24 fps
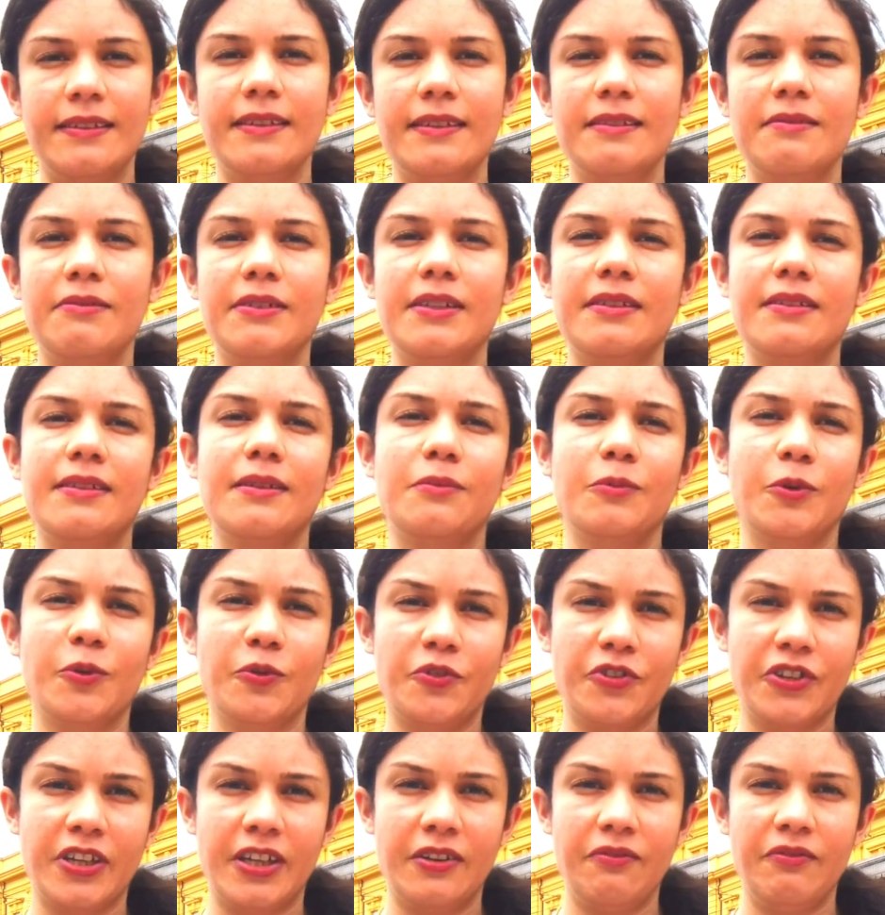this was the
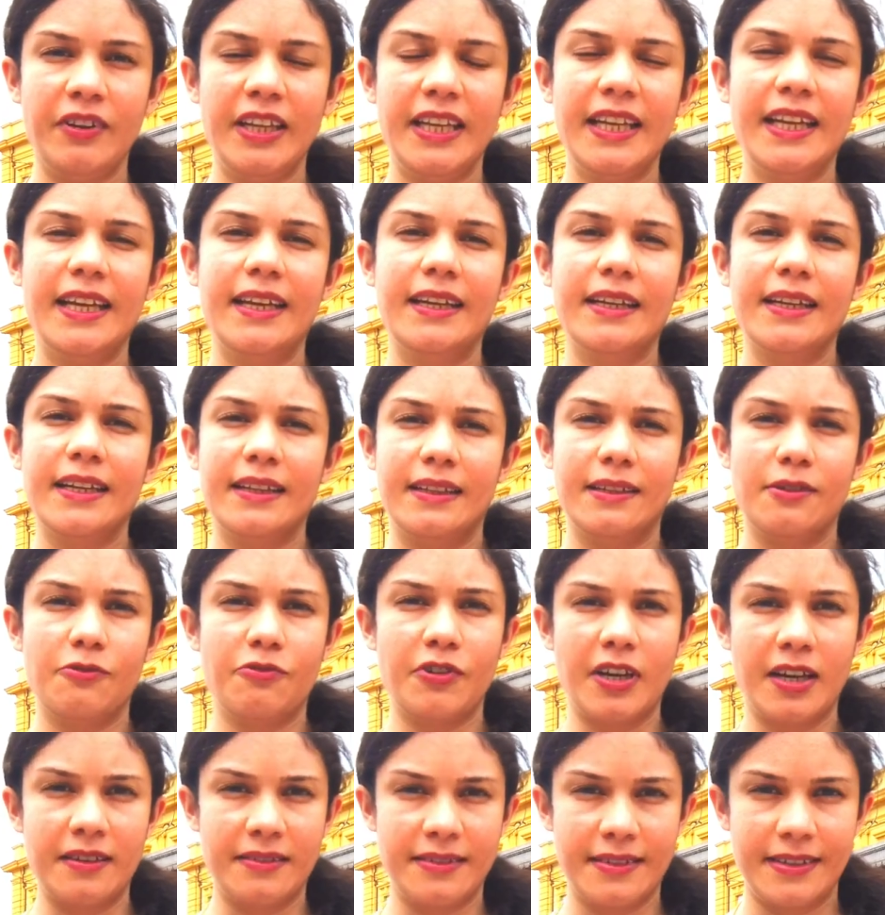most convenient and the
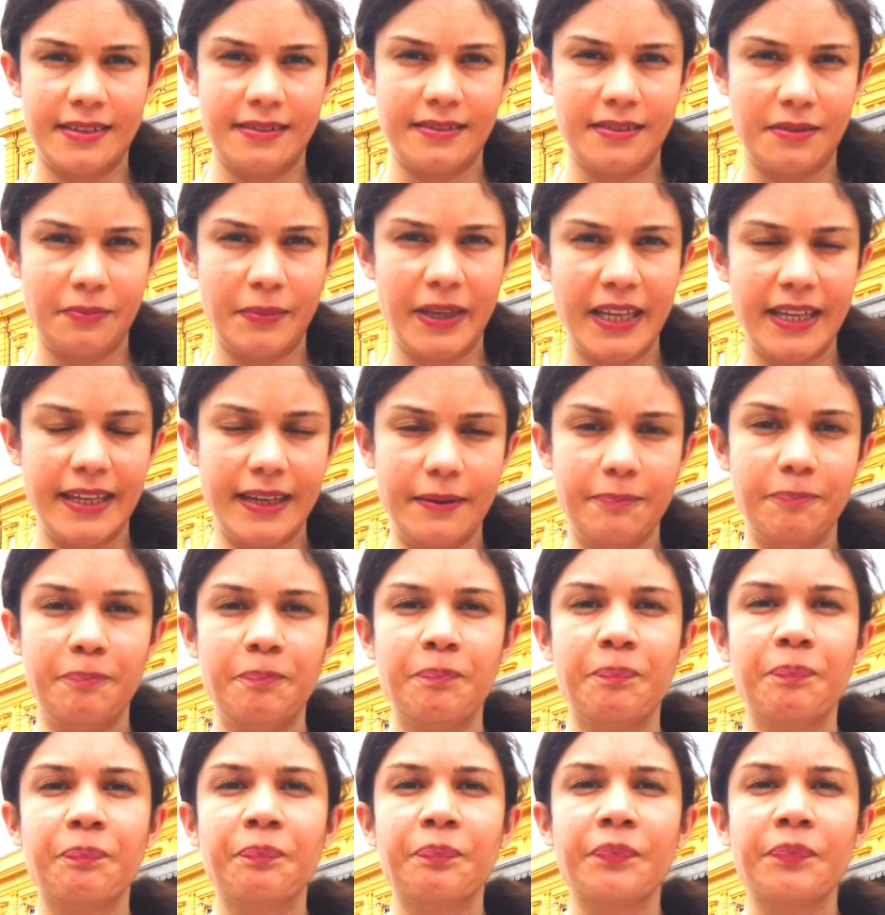fastest medium.